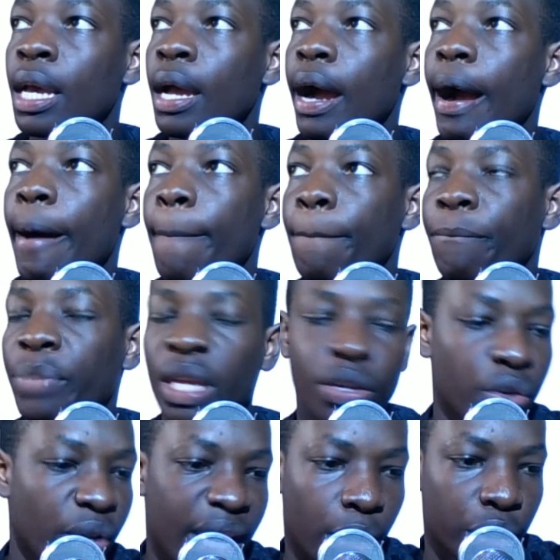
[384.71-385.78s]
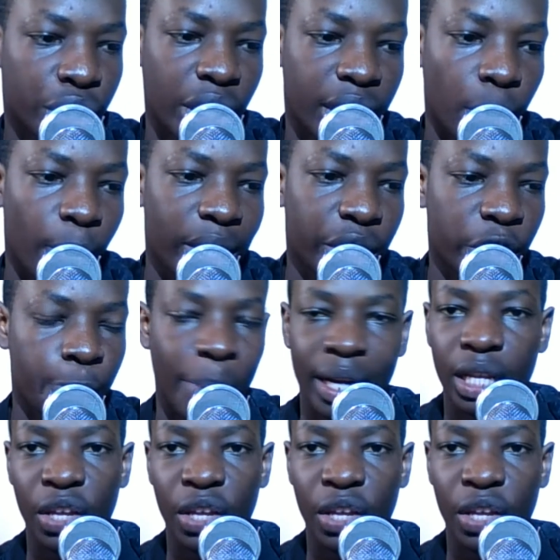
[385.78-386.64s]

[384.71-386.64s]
Um, then you negotiate the wages. But